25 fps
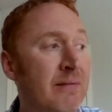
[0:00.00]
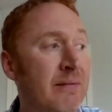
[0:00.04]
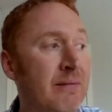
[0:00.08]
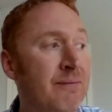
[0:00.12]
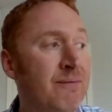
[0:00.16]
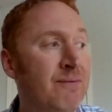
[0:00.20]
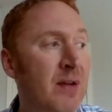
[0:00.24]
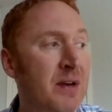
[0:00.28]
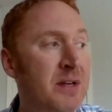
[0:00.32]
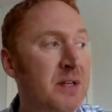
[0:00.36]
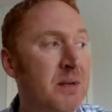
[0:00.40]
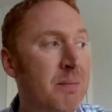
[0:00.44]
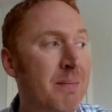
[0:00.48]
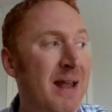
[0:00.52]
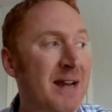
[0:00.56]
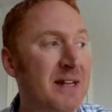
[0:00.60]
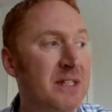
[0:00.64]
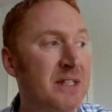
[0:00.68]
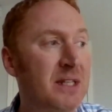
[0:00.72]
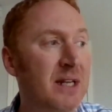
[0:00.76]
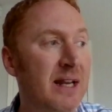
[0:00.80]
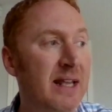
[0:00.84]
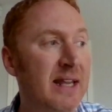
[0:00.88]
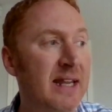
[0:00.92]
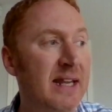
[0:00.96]

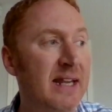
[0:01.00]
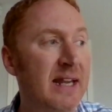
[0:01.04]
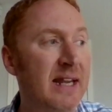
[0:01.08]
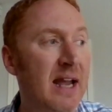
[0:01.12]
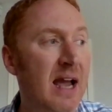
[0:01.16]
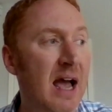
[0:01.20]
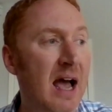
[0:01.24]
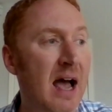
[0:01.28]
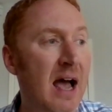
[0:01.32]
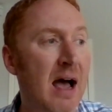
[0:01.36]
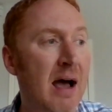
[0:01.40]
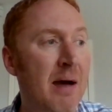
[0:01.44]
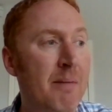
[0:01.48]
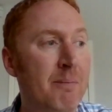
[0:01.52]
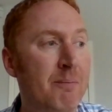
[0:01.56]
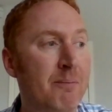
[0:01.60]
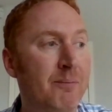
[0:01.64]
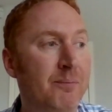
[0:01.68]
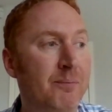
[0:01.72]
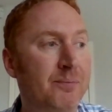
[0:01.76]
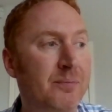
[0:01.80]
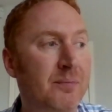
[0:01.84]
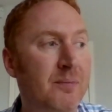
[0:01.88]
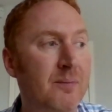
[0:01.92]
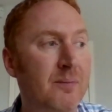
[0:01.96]
fundamentally
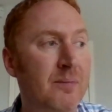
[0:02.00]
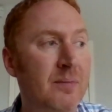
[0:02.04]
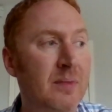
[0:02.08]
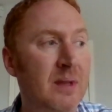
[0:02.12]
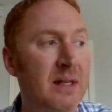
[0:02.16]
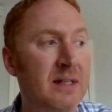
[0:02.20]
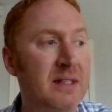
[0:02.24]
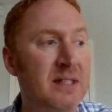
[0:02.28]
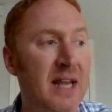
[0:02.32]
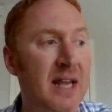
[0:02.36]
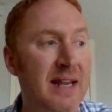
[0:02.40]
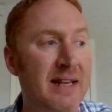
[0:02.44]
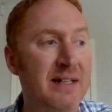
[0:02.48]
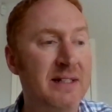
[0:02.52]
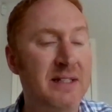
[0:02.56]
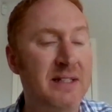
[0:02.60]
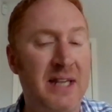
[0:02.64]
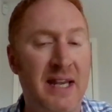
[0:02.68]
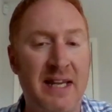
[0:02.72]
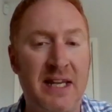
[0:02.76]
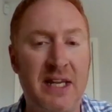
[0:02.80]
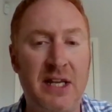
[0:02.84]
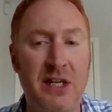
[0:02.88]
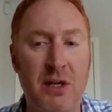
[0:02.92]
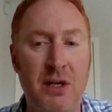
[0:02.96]

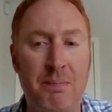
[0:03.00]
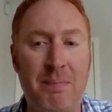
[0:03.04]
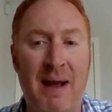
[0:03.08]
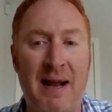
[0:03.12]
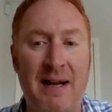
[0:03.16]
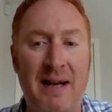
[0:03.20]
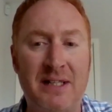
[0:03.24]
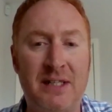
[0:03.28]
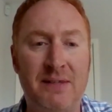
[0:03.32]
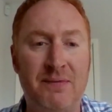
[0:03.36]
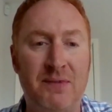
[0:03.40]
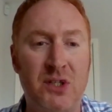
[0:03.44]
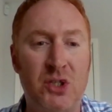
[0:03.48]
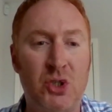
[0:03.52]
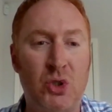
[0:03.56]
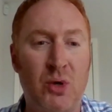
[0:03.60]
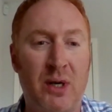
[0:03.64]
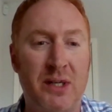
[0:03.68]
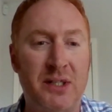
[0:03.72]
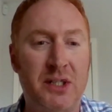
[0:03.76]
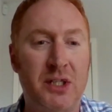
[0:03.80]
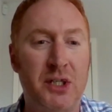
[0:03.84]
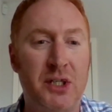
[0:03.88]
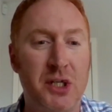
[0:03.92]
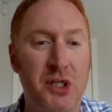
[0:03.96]
taking you back to the
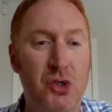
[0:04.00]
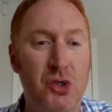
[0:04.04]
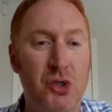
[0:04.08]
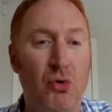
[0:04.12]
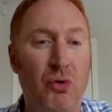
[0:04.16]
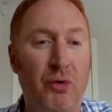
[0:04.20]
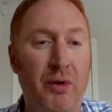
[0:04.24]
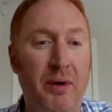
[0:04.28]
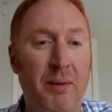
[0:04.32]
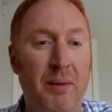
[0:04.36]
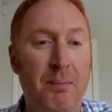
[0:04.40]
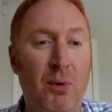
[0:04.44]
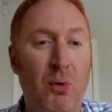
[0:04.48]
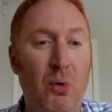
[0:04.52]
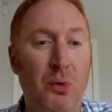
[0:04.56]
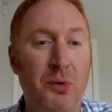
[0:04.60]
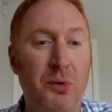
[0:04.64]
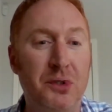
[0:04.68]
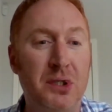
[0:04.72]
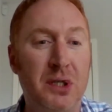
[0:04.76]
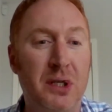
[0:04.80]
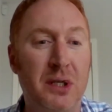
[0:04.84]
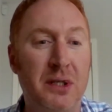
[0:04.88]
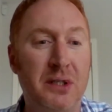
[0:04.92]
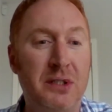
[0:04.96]
strategy drawing board
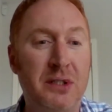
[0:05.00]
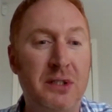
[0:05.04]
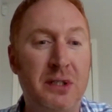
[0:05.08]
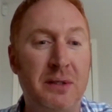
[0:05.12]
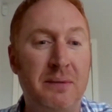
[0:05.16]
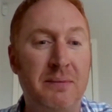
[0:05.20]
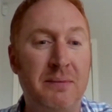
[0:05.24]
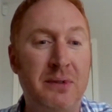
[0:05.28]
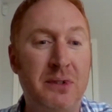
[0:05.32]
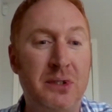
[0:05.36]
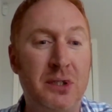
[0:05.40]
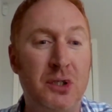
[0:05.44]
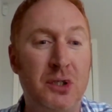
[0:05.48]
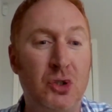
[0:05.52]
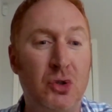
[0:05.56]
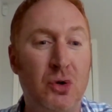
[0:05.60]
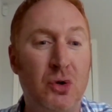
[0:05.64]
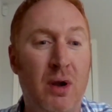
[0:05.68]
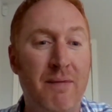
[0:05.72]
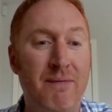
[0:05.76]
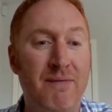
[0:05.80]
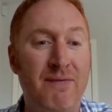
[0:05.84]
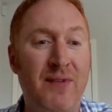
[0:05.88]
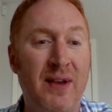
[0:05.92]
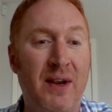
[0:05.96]
to
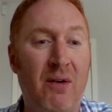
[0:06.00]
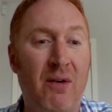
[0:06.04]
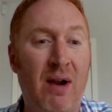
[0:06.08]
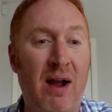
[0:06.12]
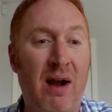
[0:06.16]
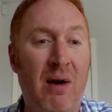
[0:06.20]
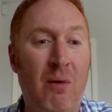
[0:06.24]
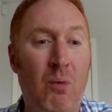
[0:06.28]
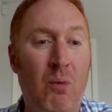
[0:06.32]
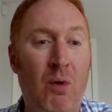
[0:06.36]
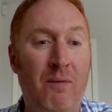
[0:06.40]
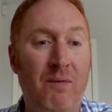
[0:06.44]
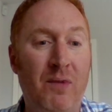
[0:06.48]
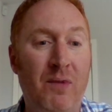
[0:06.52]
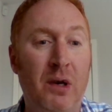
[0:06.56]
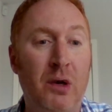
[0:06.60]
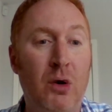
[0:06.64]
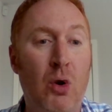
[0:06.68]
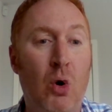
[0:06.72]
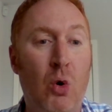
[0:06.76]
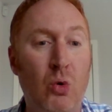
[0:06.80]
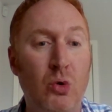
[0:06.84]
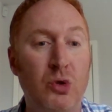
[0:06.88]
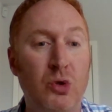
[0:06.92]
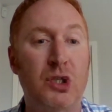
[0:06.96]
try and figure out what the
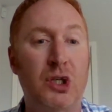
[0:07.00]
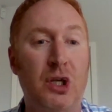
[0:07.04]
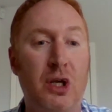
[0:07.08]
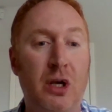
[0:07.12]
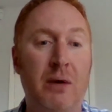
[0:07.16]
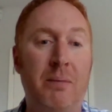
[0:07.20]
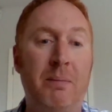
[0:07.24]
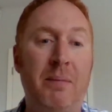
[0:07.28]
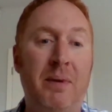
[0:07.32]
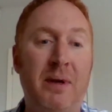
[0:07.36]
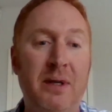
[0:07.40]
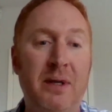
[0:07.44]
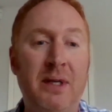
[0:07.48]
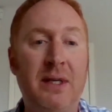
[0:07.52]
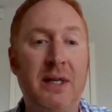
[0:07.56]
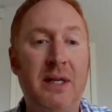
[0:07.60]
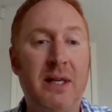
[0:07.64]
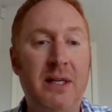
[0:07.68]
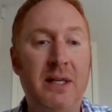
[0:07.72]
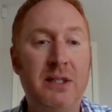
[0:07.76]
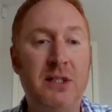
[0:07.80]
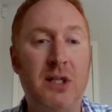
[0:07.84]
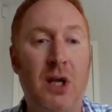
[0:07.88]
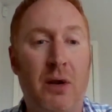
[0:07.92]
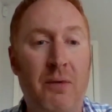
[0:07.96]
long-term
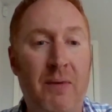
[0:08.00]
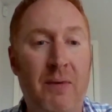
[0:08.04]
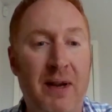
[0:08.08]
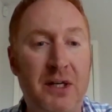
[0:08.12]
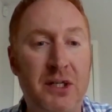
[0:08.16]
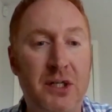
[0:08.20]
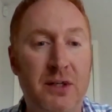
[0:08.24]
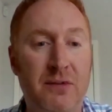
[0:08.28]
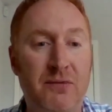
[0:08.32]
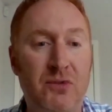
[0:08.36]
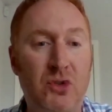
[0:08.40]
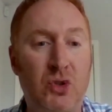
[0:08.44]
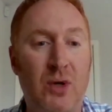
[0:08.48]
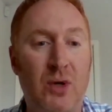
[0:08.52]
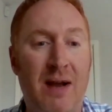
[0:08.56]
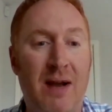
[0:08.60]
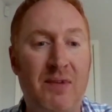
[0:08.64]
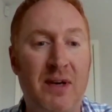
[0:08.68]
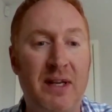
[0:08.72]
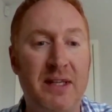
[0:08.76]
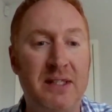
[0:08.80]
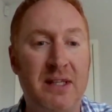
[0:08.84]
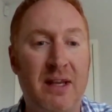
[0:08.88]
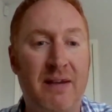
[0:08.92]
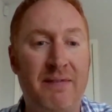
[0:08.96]
direction of
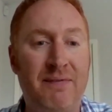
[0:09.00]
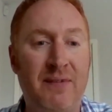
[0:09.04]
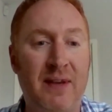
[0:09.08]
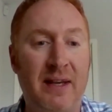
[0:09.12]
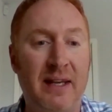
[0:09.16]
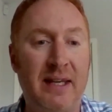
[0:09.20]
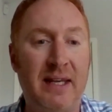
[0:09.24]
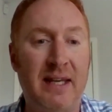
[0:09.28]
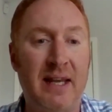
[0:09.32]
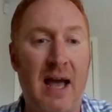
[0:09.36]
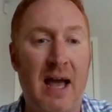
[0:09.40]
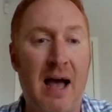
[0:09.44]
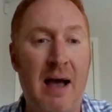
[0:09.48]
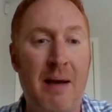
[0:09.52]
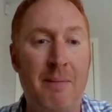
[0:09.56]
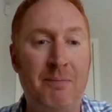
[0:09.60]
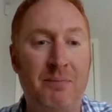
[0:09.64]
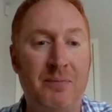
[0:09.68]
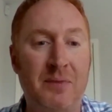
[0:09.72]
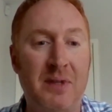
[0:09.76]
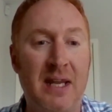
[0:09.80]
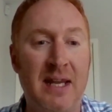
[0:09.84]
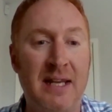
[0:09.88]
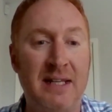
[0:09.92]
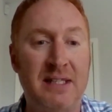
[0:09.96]
travel is. I think
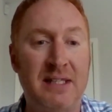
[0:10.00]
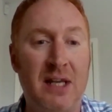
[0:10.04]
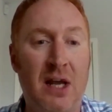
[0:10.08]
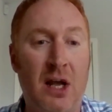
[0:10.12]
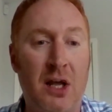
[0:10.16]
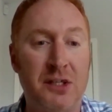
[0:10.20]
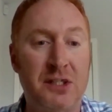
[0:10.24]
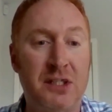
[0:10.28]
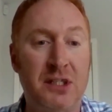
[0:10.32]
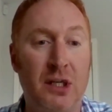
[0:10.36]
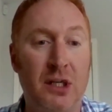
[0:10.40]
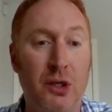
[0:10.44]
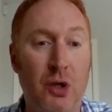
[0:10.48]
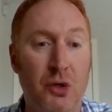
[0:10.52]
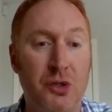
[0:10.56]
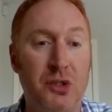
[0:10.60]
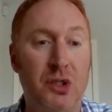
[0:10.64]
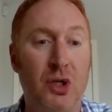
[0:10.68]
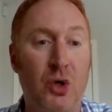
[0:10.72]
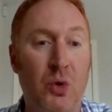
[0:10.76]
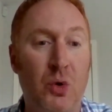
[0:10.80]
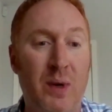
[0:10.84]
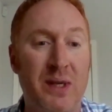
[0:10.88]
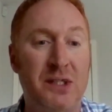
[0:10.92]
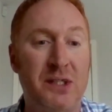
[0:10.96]
it's asked a lot
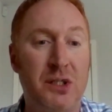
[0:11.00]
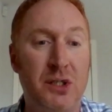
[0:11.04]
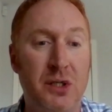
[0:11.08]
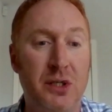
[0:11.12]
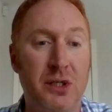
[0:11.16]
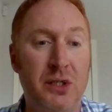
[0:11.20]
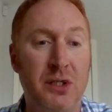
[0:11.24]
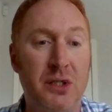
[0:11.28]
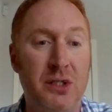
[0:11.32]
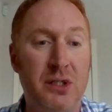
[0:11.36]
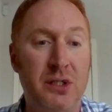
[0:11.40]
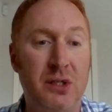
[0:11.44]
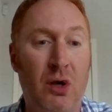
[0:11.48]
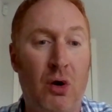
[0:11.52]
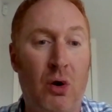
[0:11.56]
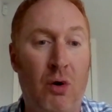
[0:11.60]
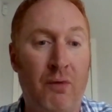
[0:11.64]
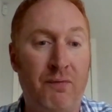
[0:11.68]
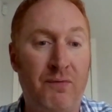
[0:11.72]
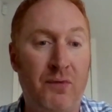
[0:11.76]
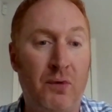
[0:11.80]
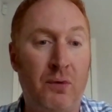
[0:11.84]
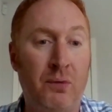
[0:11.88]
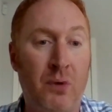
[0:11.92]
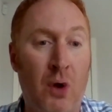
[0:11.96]
of questions
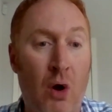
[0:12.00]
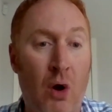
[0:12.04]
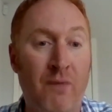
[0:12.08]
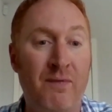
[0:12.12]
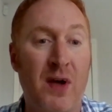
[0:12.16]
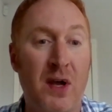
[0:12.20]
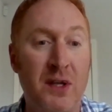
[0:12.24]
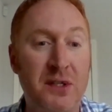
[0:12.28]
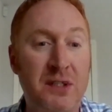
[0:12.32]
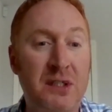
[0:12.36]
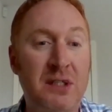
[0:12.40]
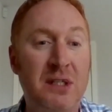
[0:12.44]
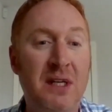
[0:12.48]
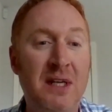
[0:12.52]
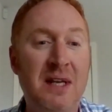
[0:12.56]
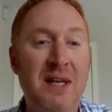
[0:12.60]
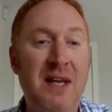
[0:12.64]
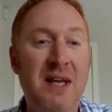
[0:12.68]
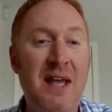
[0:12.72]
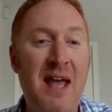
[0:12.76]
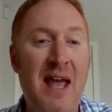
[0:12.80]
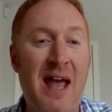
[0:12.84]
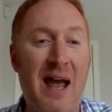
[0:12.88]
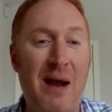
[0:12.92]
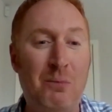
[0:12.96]
of us,
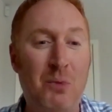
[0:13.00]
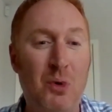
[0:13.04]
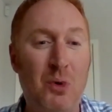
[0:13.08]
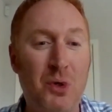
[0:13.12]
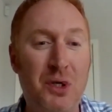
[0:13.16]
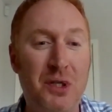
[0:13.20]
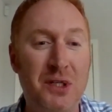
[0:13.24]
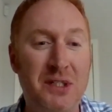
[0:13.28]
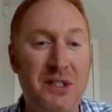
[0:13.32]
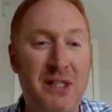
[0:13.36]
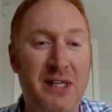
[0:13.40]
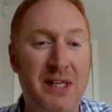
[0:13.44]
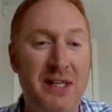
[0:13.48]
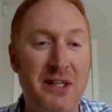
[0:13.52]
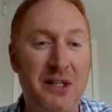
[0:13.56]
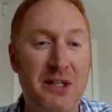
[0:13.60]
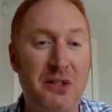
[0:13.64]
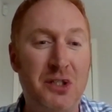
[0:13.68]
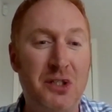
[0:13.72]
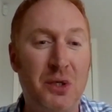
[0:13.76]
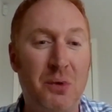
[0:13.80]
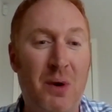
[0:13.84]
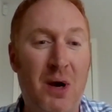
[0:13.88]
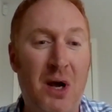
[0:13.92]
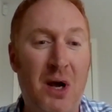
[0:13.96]
and will continue
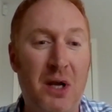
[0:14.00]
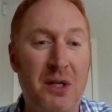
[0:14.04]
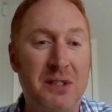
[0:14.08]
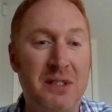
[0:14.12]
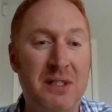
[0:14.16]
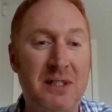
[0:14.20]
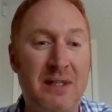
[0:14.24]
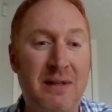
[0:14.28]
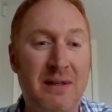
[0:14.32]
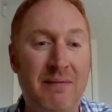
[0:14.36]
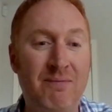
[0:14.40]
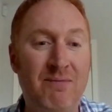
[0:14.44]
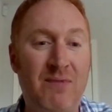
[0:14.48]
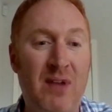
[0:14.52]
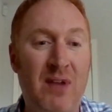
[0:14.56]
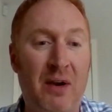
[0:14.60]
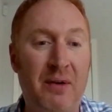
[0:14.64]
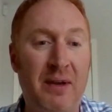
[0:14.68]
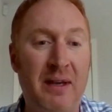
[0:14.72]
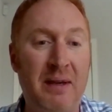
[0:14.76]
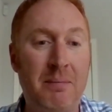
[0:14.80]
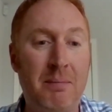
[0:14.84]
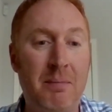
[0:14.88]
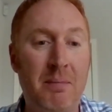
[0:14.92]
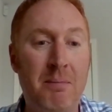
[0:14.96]
to ask
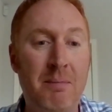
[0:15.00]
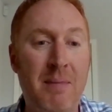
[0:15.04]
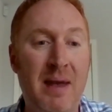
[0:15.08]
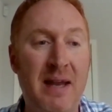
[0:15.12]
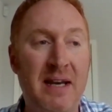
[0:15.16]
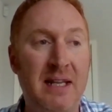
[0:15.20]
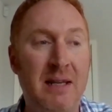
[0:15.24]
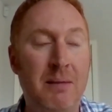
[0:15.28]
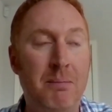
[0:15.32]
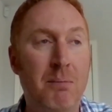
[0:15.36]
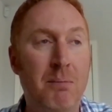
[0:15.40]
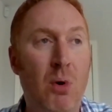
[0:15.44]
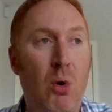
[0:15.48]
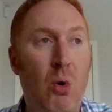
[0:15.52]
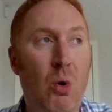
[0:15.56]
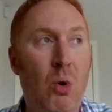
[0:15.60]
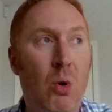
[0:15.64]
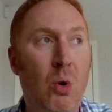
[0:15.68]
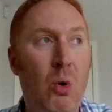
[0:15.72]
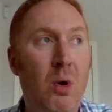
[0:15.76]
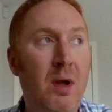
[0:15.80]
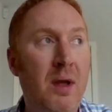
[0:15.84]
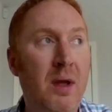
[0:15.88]
very many more.